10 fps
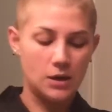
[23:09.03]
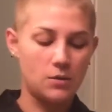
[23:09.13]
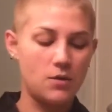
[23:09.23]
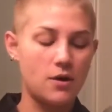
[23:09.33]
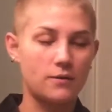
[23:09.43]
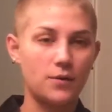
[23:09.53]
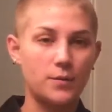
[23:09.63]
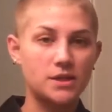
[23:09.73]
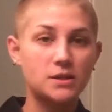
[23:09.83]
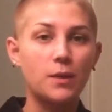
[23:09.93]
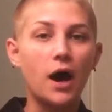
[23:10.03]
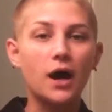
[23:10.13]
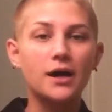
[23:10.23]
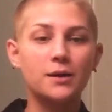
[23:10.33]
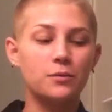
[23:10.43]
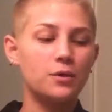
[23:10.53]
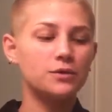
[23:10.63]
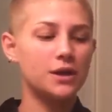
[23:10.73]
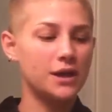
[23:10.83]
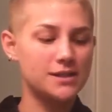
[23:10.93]
or from a spa, it won't
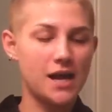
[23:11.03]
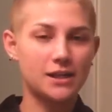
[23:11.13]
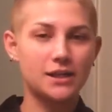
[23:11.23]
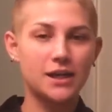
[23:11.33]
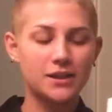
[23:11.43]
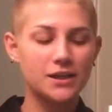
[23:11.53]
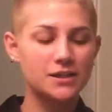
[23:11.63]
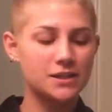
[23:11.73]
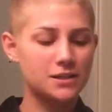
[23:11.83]
look exactly like this.